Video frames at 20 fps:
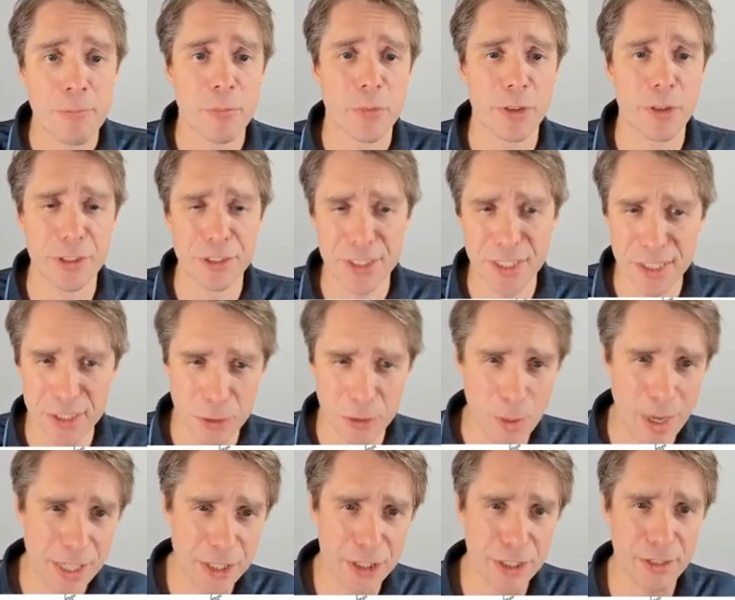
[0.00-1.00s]
there's this
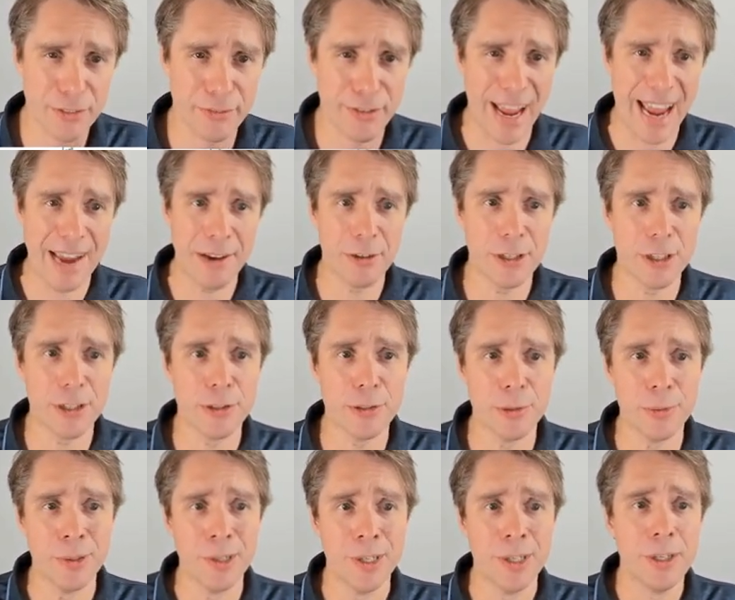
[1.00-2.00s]
question of how do
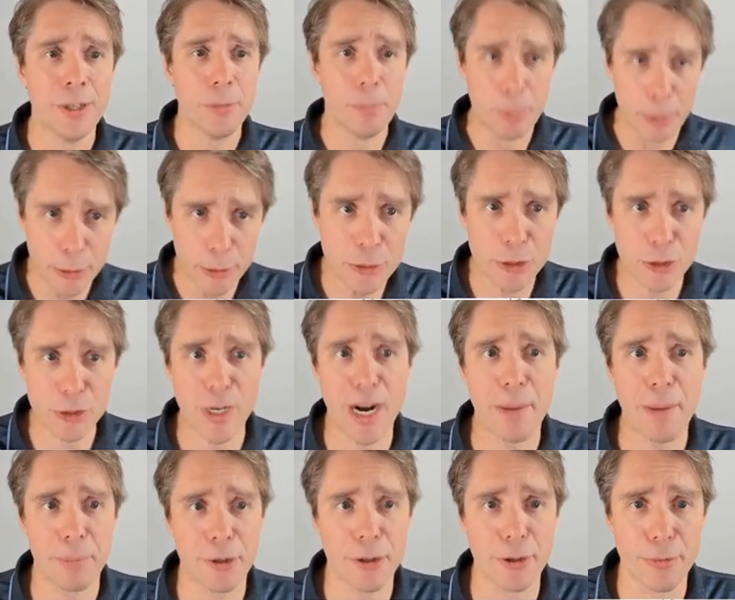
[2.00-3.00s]
you
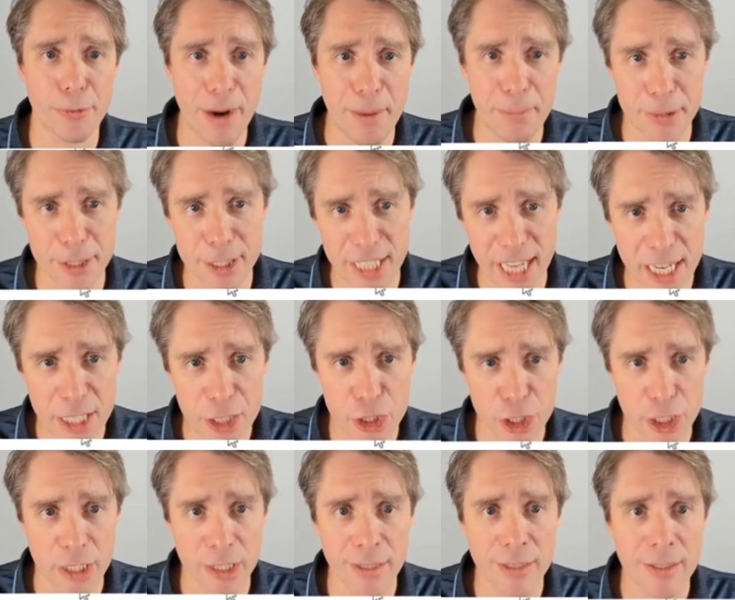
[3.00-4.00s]
bootstrap your
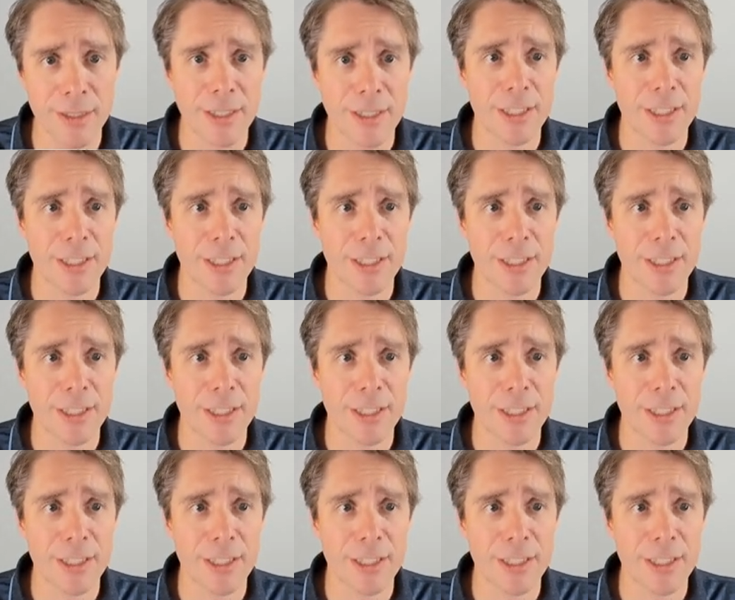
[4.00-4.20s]
reputation